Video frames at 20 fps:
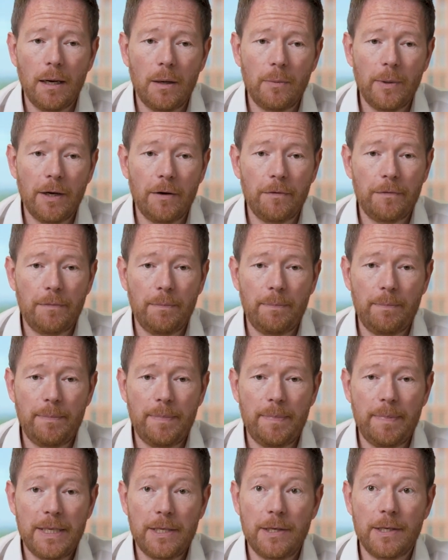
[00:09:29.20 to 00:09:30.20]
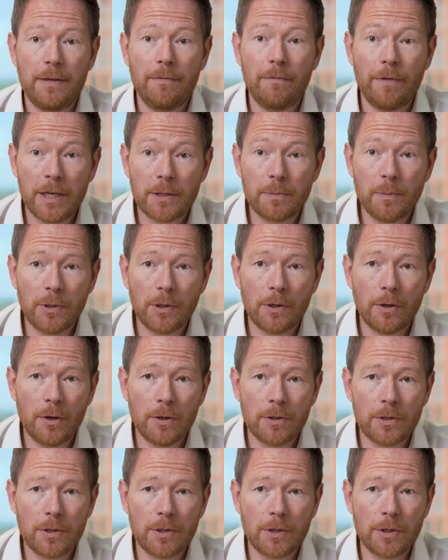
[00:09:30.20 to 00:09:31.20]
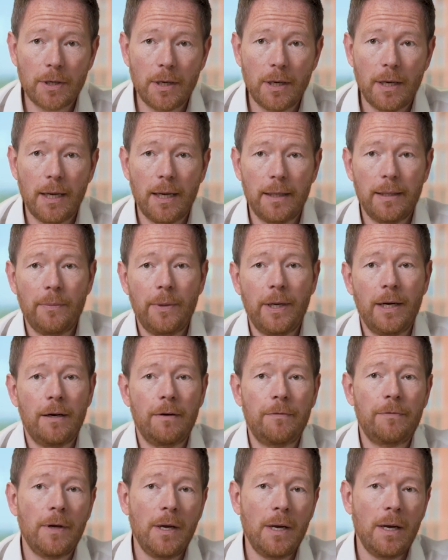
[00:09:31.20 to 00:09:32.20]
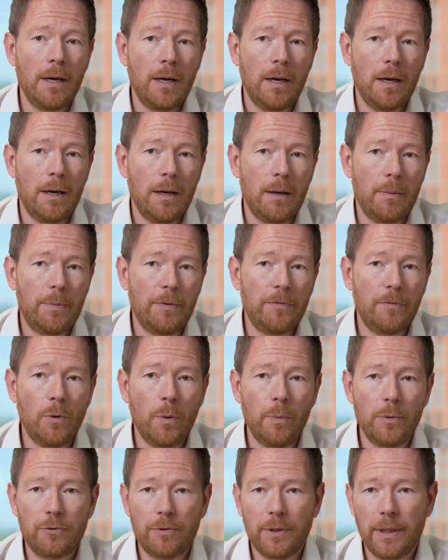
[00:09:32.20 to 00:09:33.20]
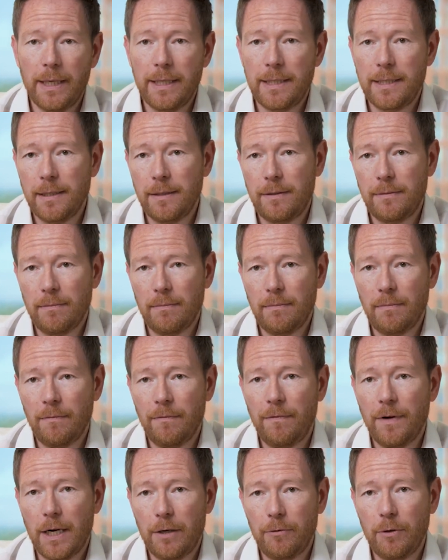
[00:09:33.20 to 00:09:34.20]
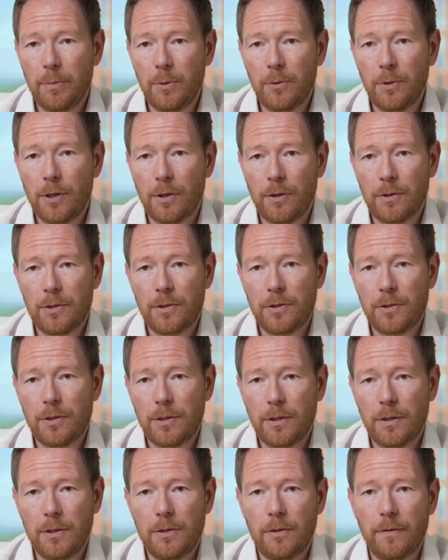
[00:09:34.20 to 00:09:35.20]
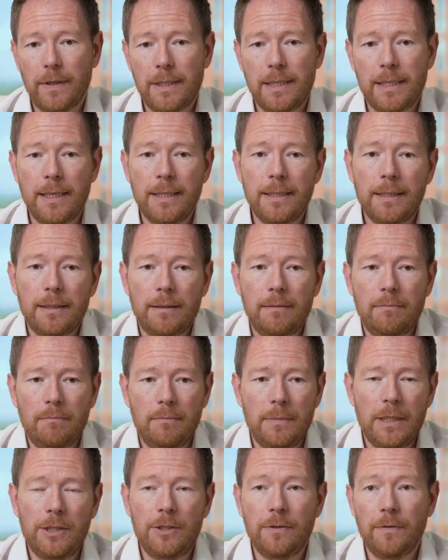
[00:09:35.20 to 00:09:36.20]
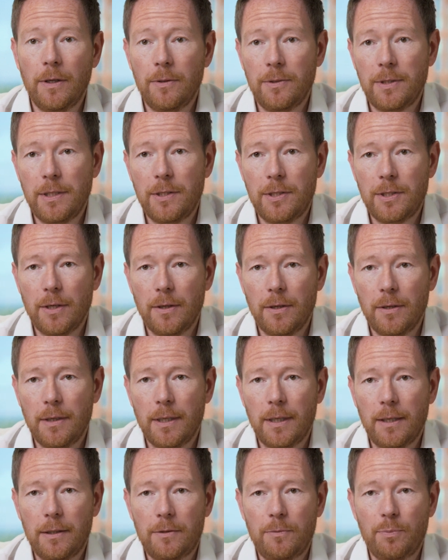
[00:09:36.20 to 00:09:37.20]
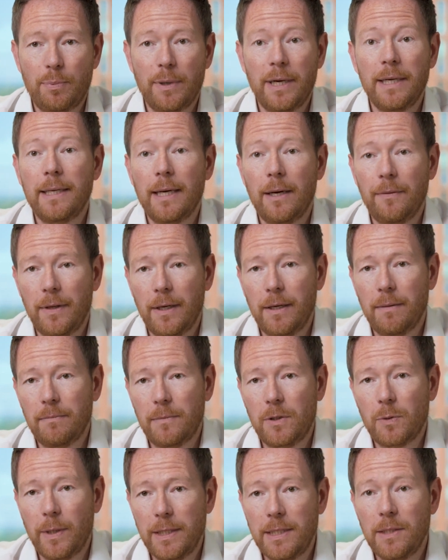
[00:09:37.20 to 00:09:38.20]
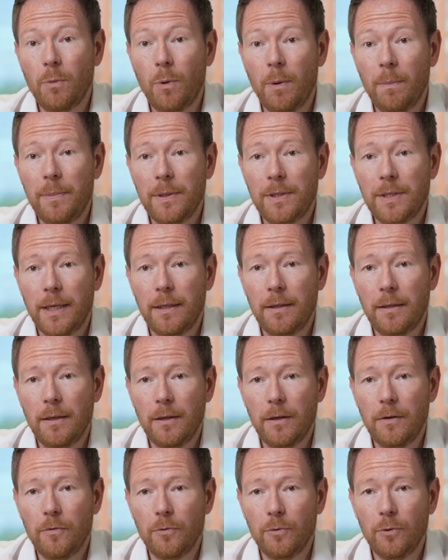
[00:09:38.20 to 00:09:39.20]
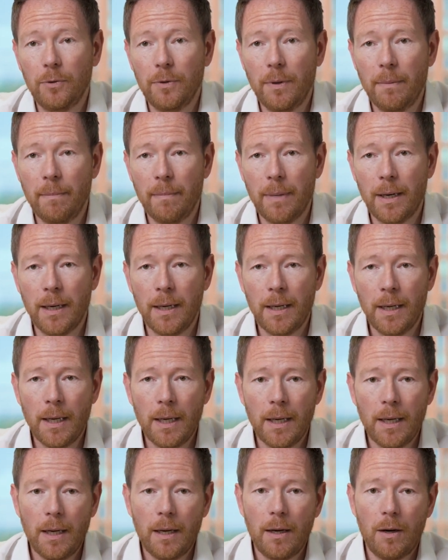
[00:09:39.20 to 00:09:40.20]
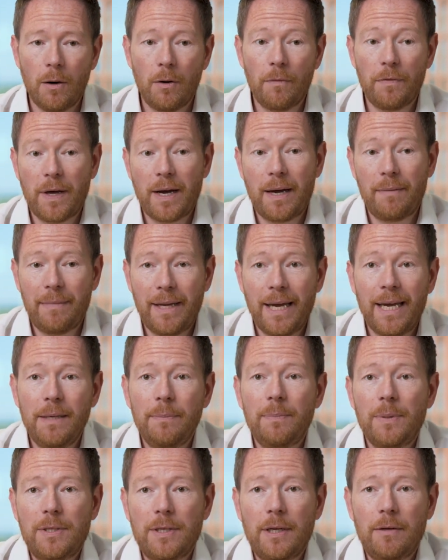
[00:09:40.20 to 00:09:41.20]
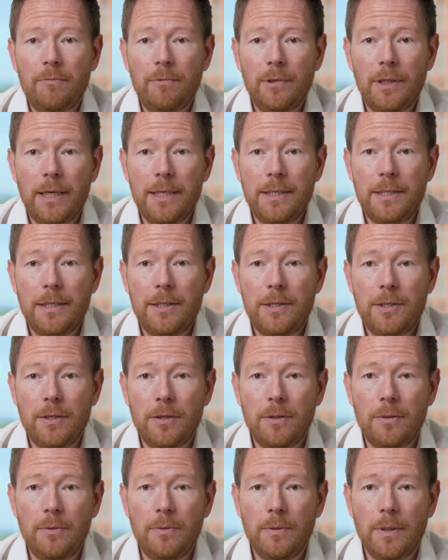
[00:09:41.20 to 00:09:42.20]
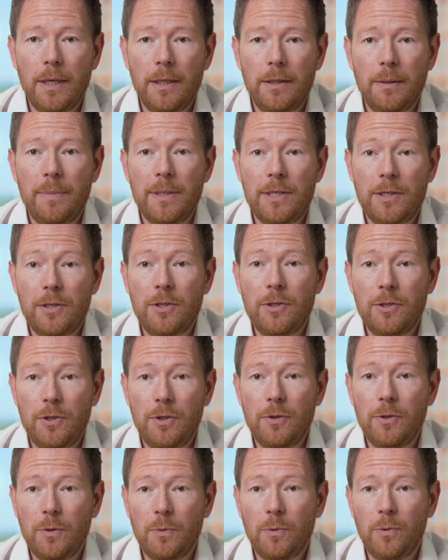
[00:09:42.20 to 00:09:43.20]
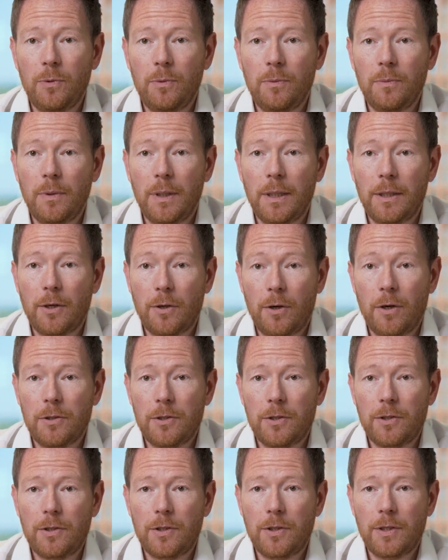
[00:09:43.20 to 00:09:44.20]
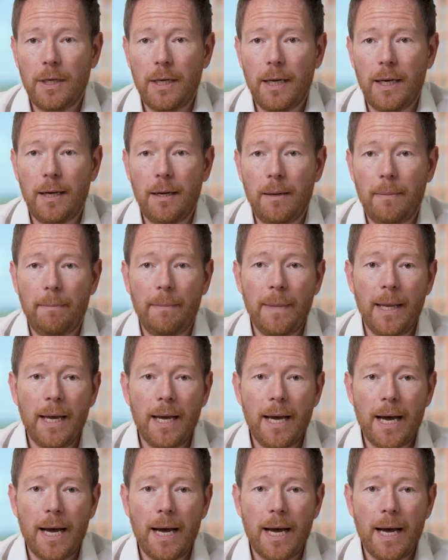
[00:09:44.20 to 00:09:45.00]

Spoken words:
We have business investment costs, and then we have performance related variable costs. So if I take each of those in turn and I break down that 21% overall number, of that, 8% related to the business as usual costs, and